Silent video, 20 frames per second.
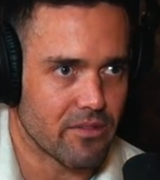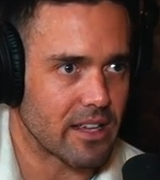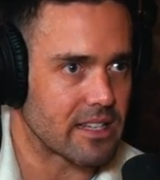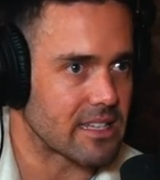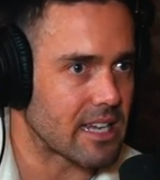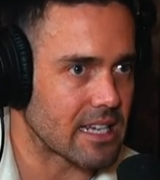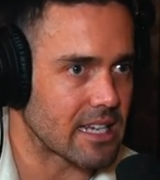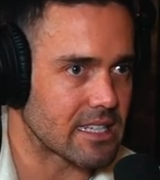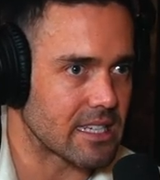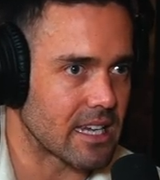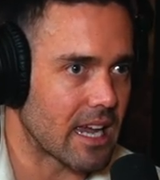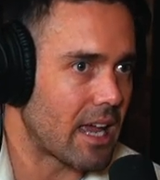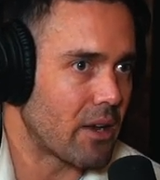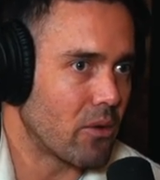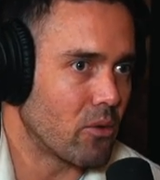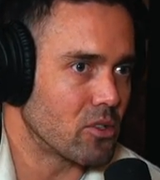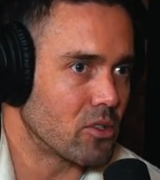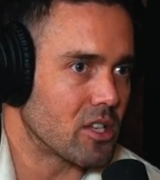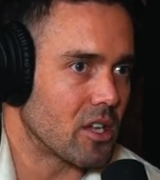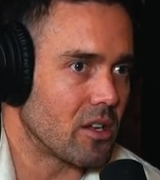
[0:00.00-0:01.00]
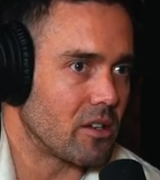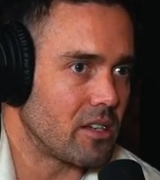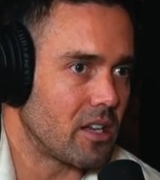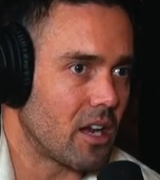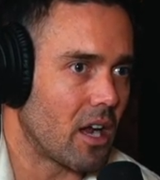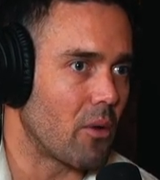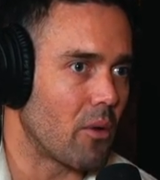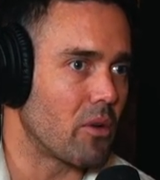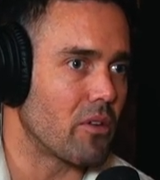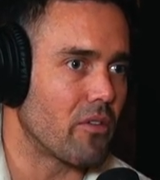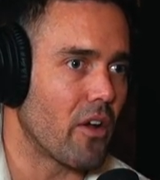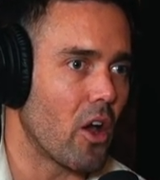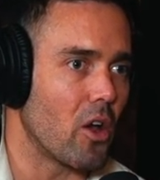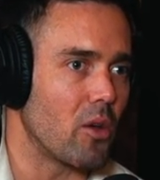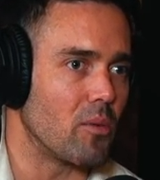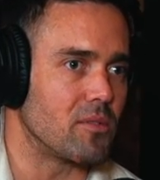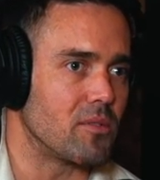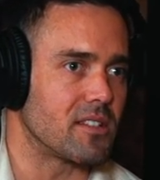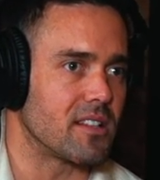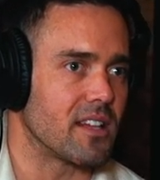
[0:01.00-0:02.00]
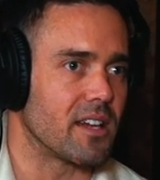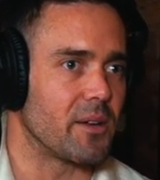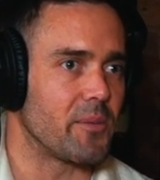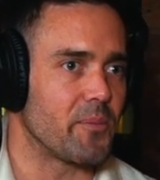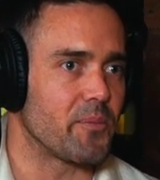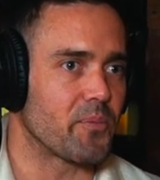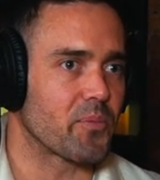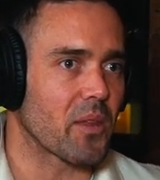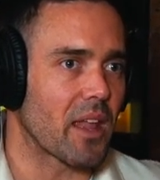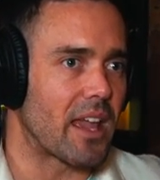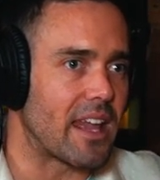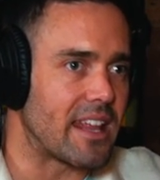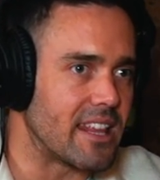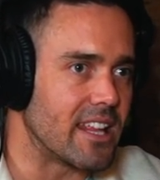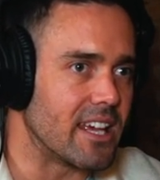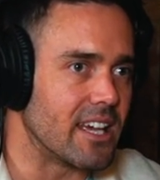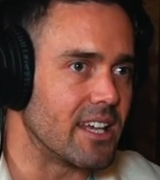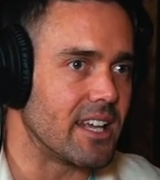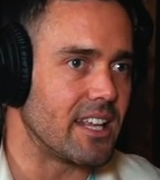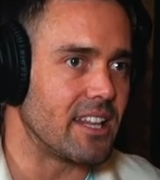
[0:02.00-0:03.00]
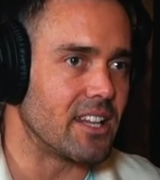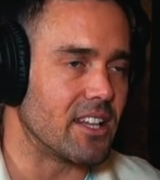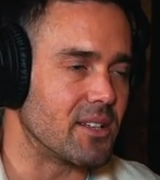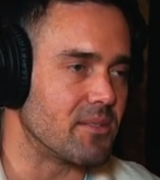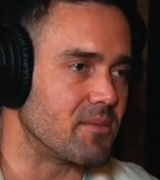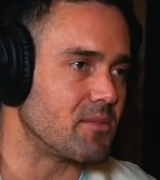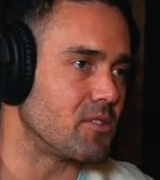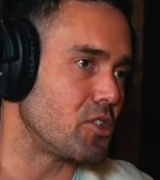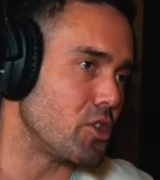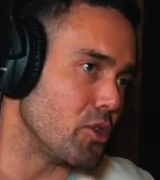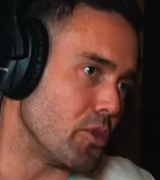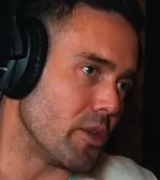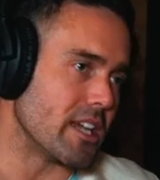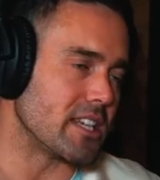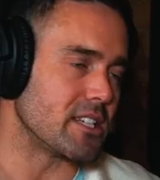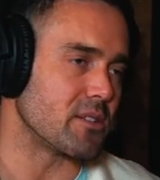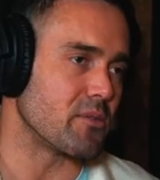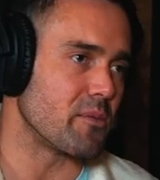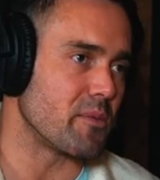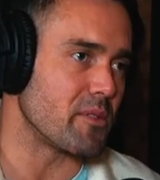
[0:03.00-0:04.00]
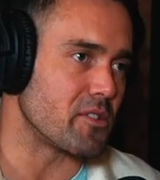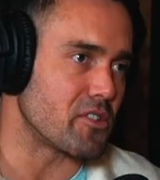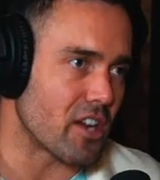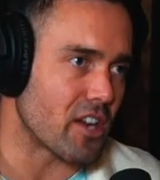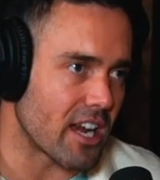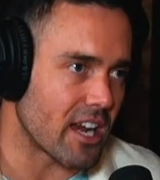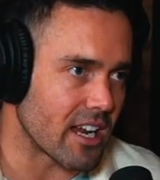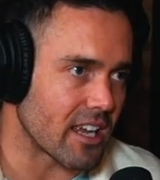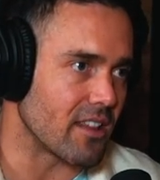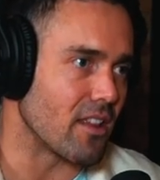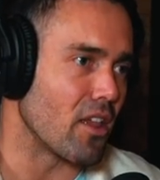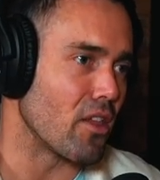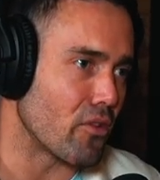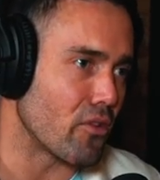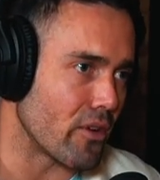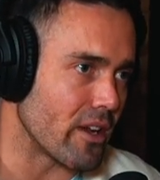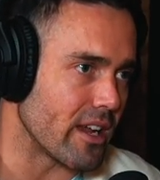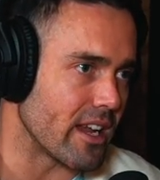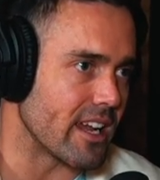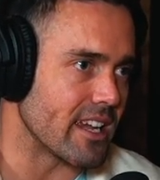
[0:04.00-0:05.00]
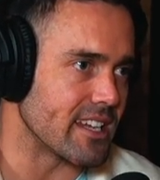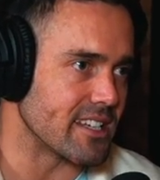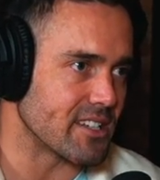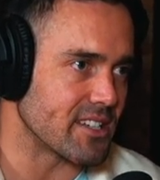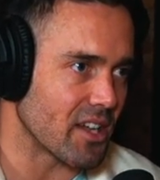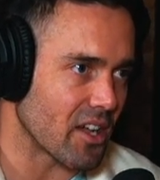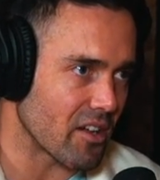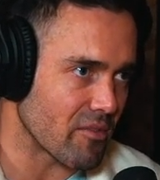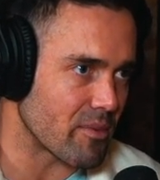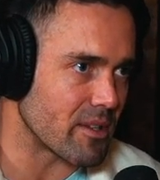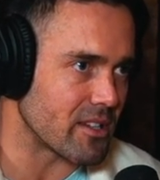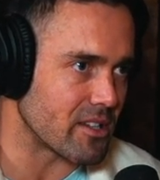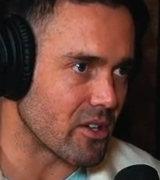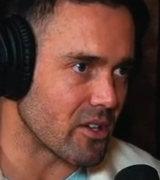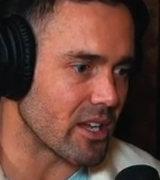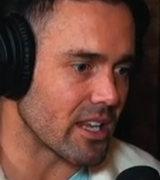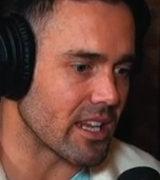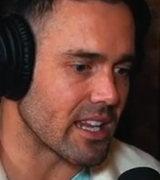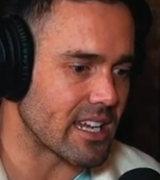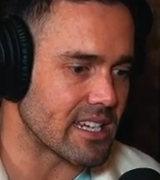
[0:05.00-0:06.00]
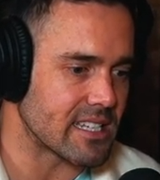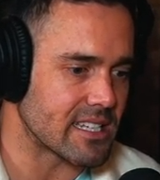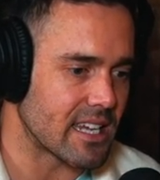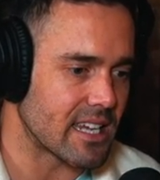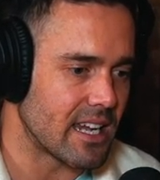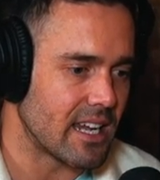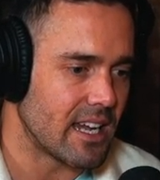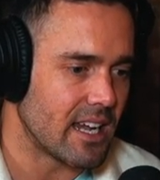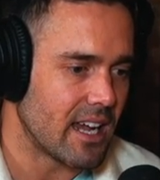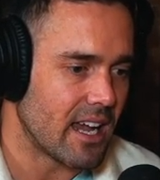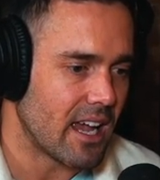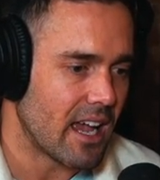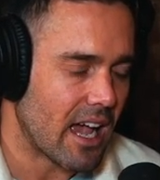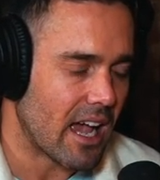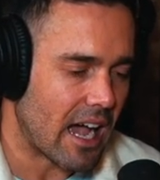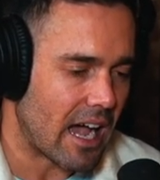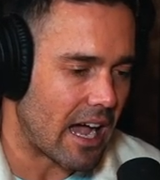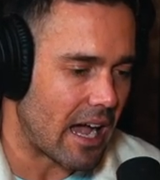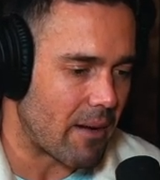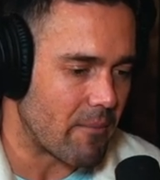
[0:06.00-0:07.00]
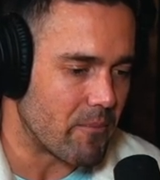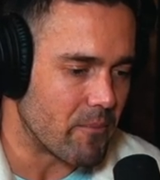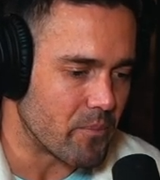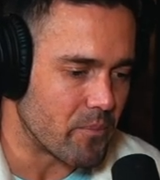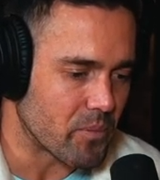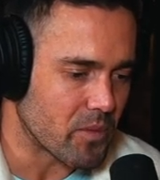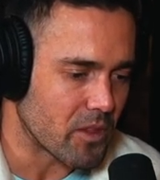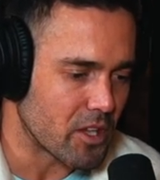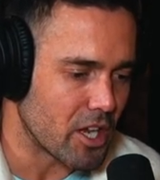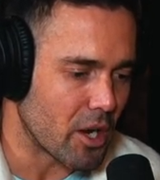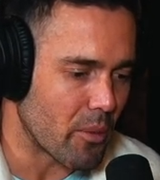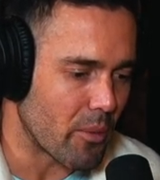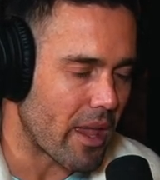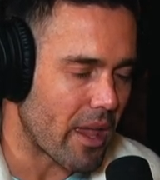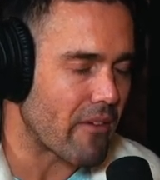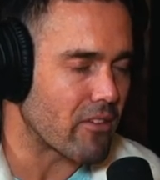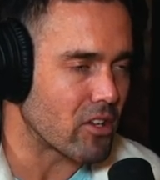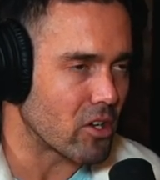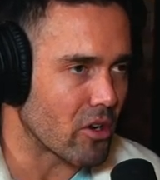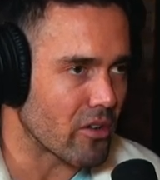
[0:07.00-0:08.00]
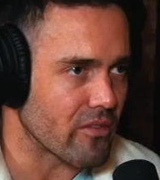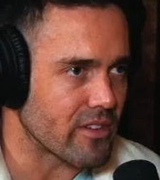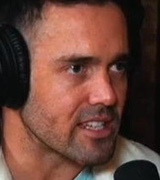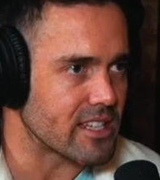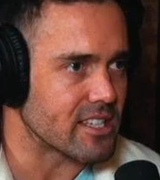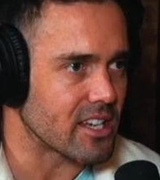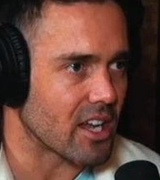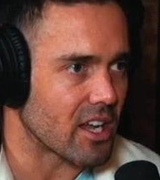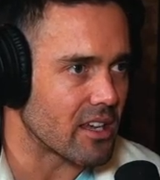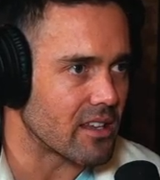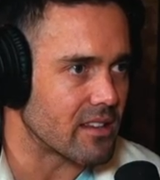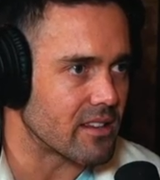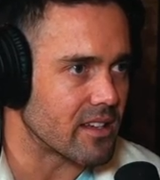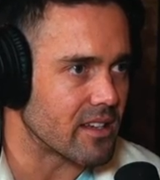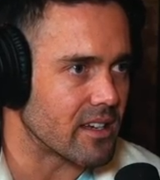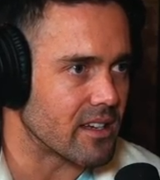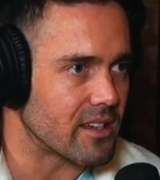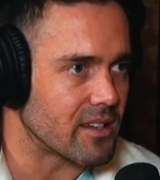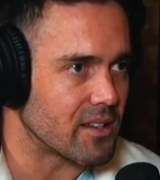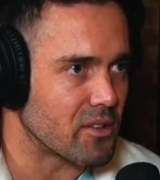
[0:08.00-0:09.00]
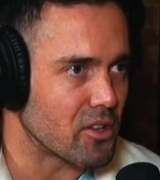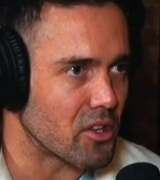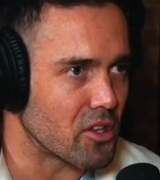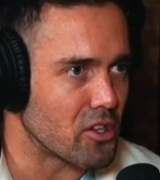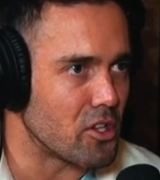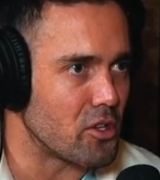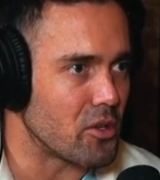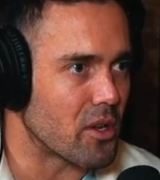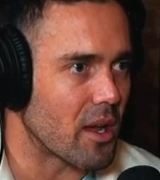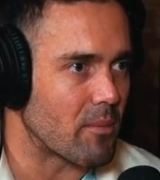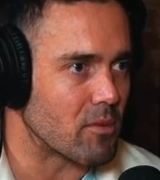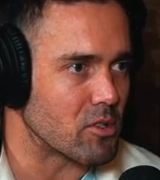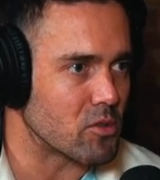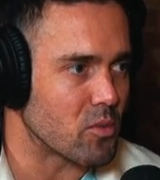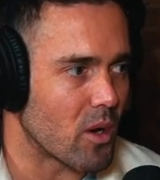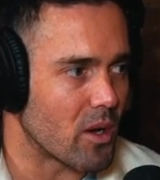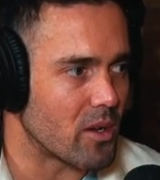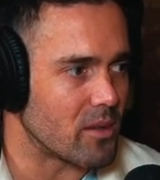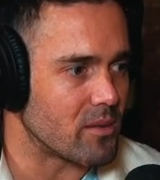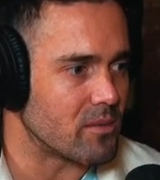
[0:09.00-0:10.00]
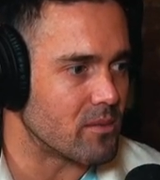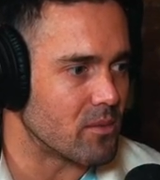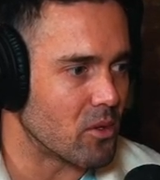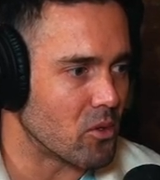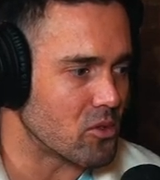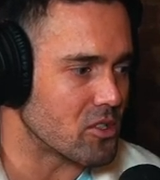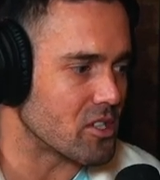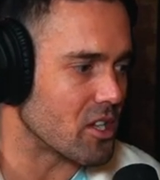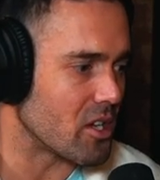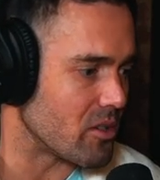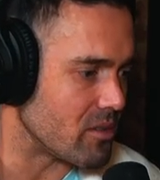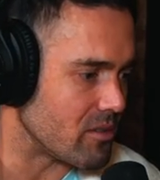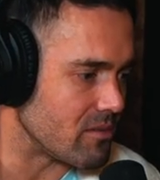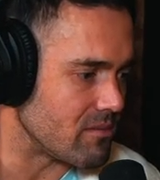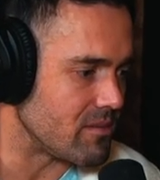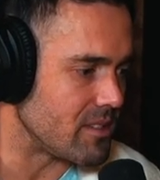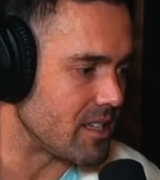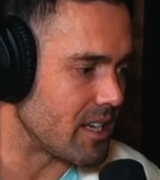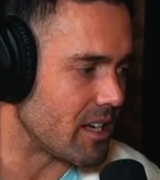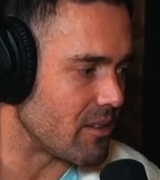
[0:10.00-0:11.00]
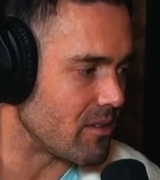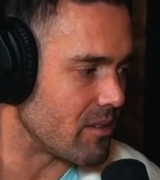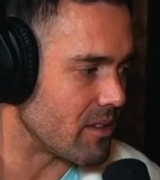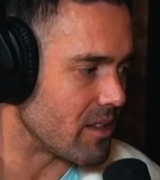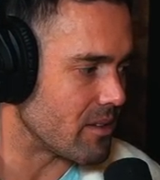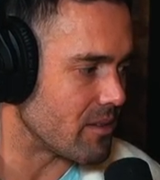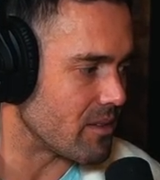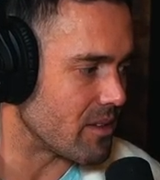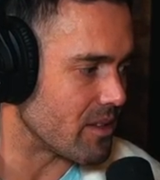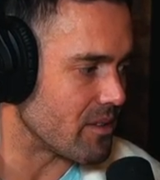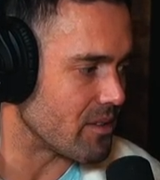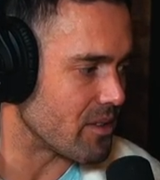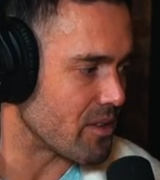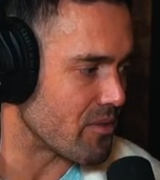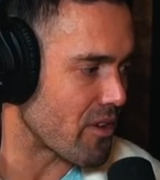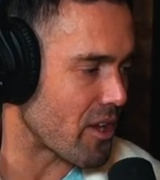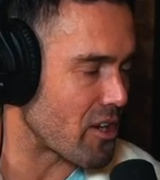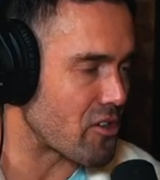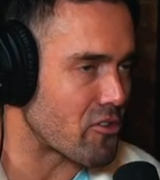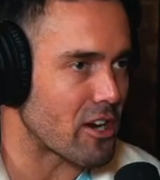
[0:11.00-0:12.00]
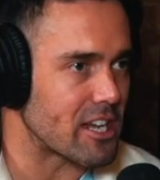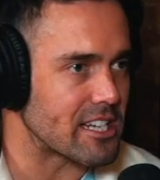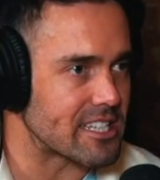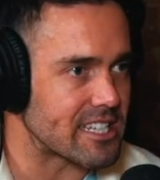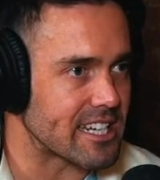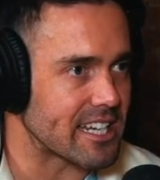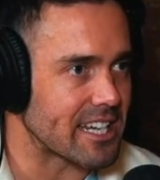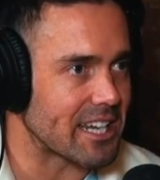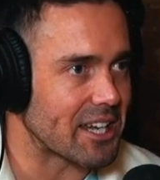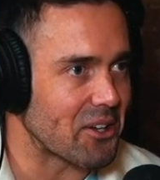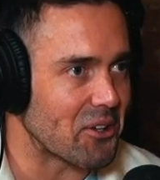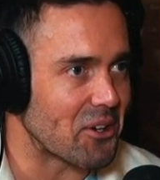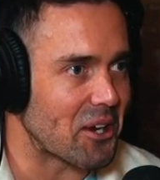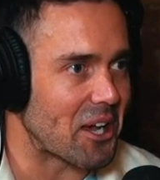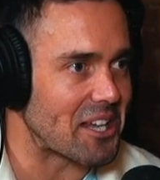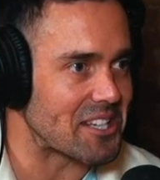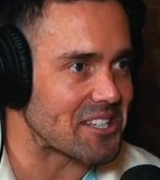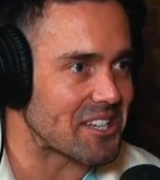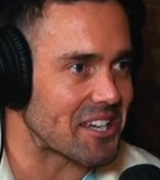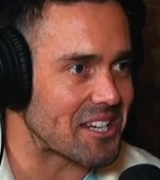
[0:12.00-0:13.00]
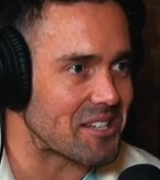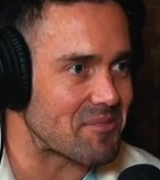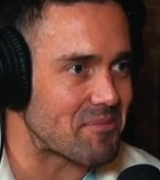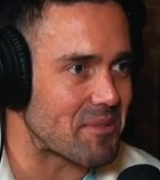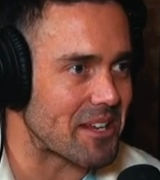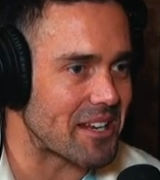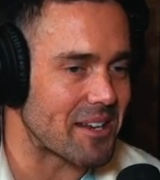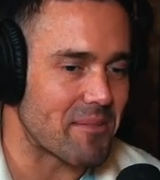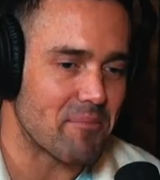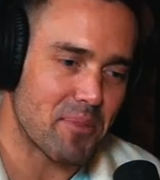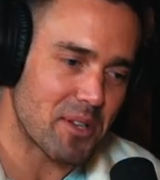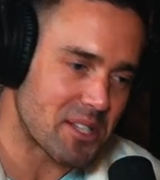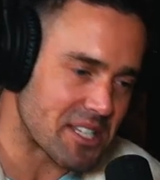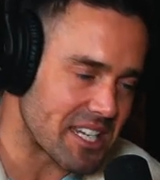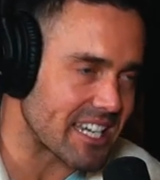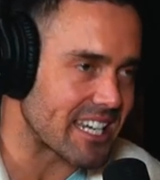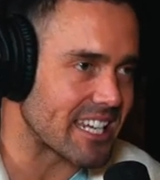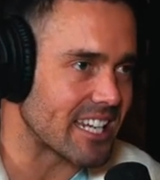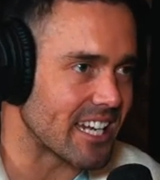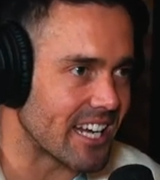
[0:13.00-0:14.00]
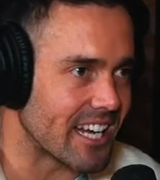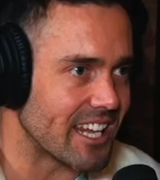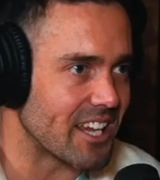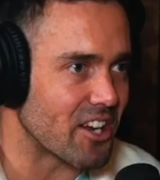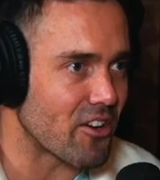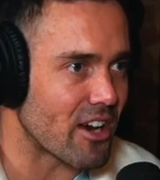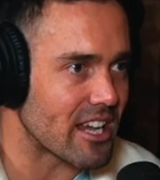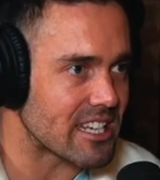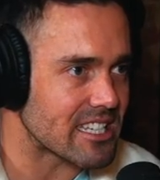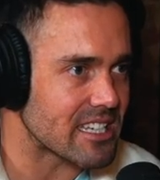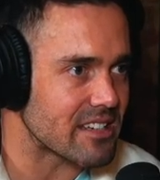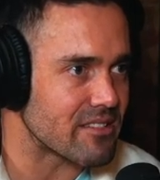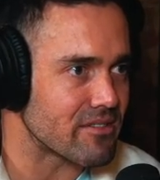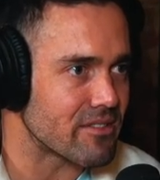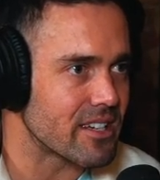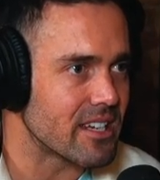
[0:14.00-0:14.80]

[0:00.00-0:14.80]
Fantastic. And also, you know, I would have hoped that in the 2 years that we've been trading, in the 3 years that I've been doing this, you know, we have a lot of insight that newcomers won't. Also, you know, the fundraising on our side has been particularly aggressive.